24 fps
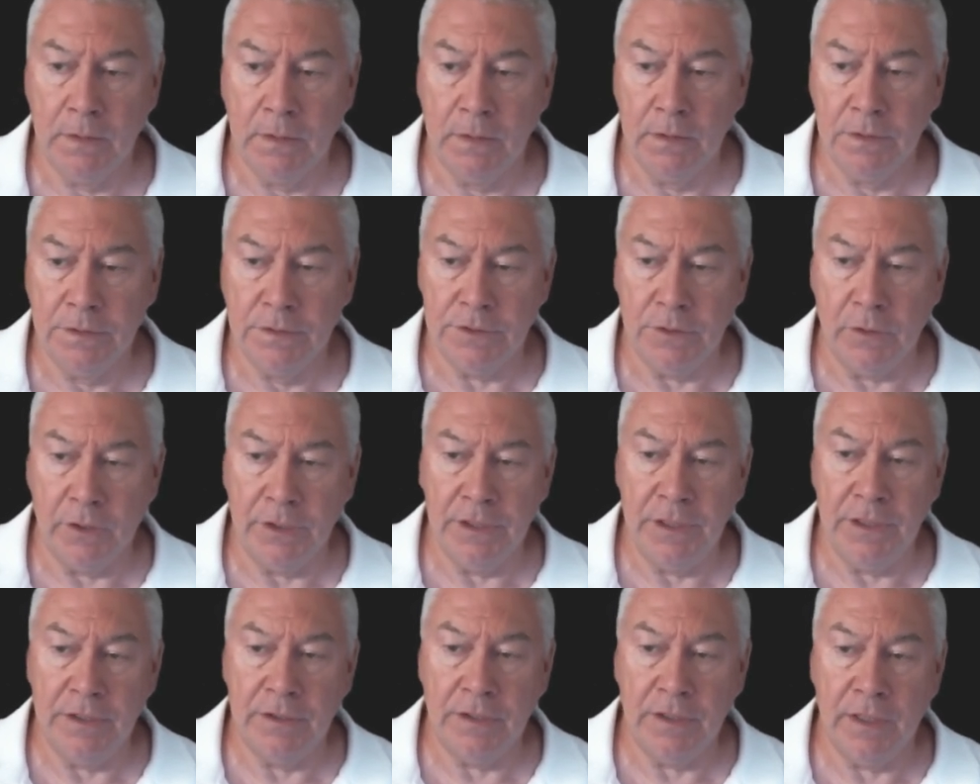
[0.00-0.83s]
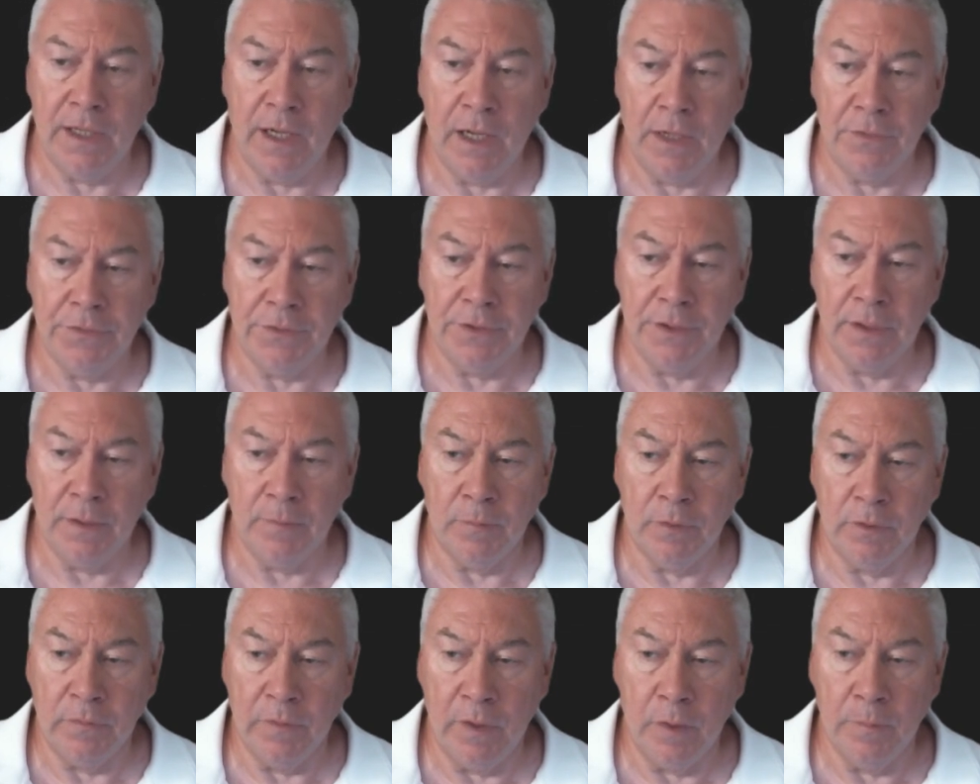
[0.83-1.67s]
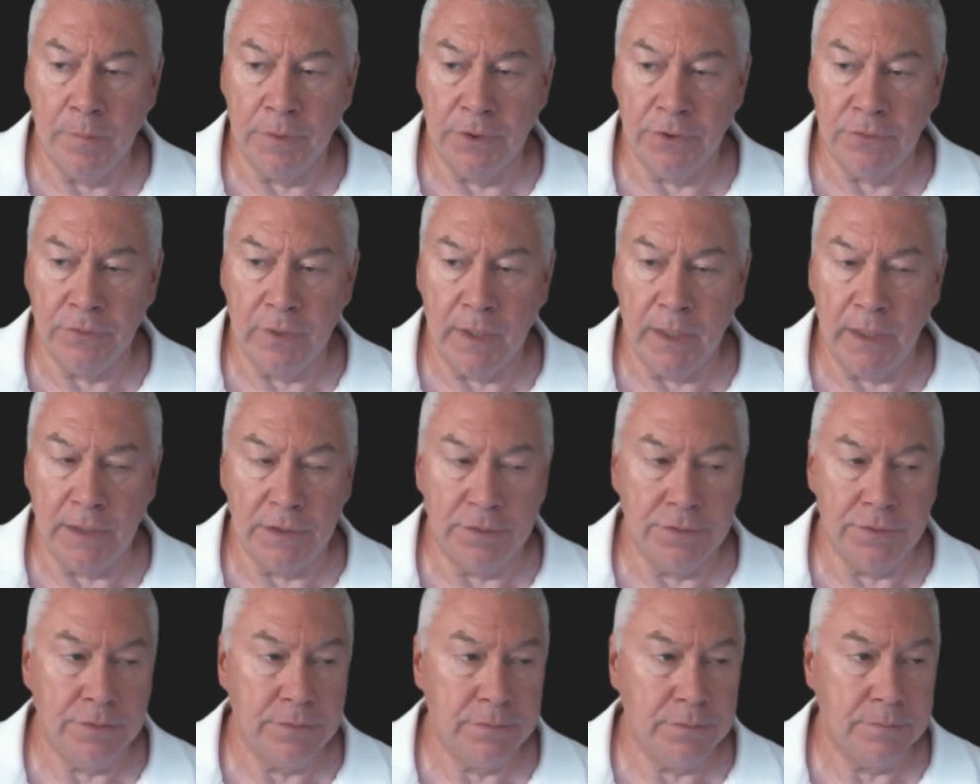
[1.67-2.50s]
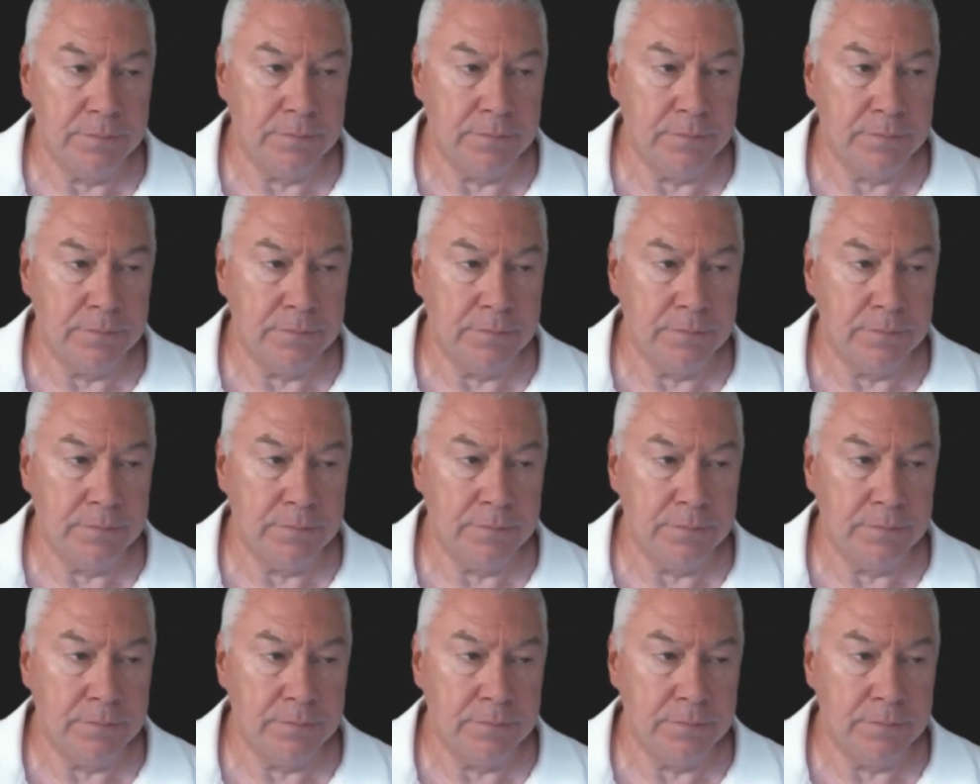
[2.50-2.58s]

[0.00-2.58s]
So I need to count the number of open trades.